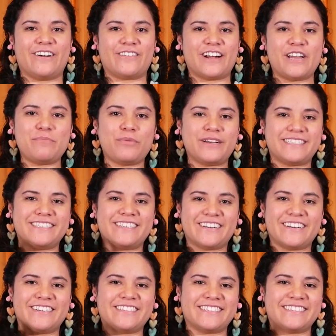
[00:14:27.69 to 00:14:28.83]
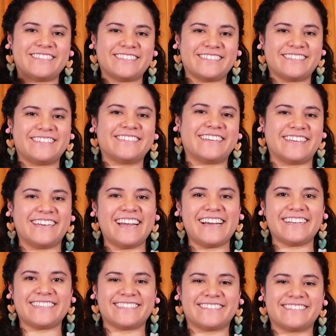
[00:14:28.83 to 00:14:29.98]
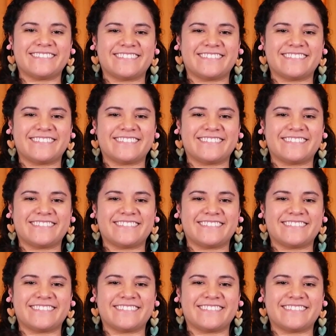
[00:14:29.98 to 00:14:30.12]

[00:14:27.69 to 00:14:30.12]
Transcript: All right, boys and girls, good luck.